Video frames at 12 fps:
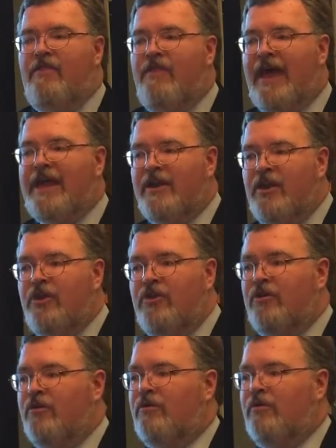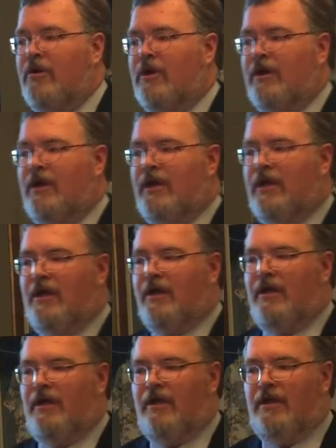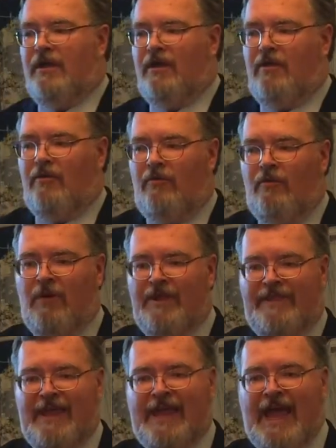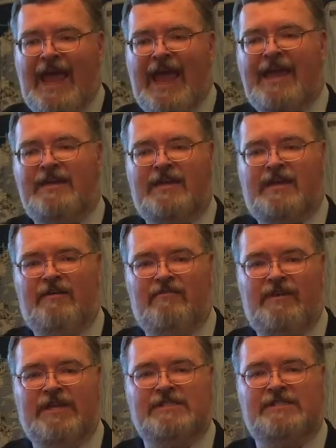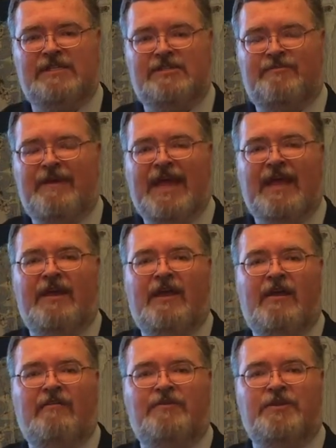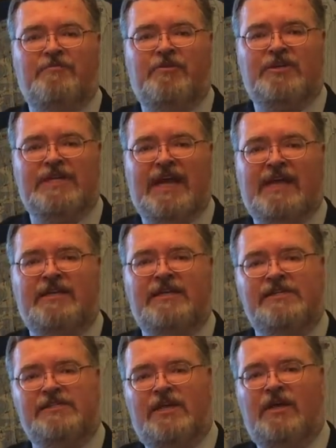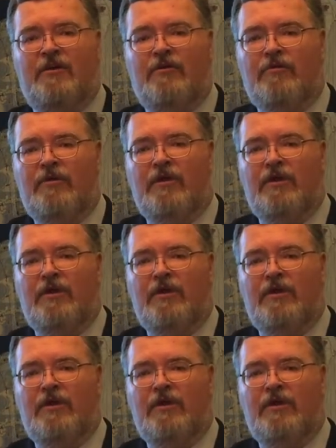They knew what they had to convince this man of to protect his own.